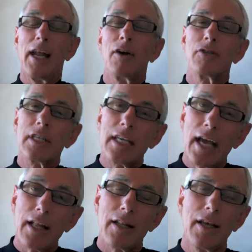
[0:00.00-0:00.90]
Now, to
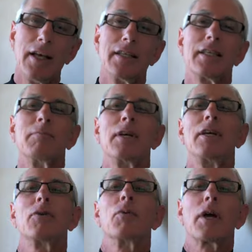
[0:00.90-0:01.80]
get
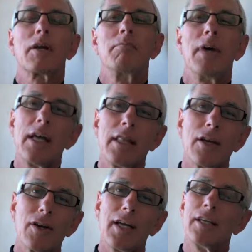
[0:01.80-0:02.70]
somebody to recommend
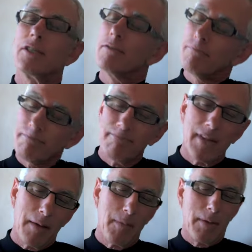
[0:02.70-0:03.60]
their agent,
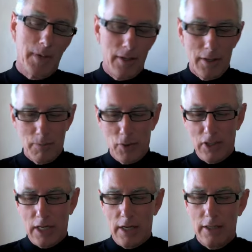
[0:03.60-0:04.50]
that may be a little more
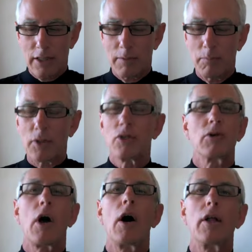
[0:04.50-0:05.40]
challenging, but you
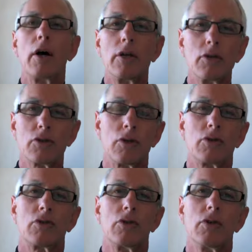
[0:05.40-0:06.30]
call on your
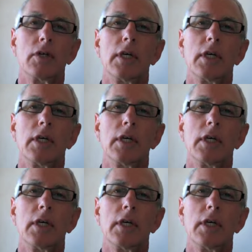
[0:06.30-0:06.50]
social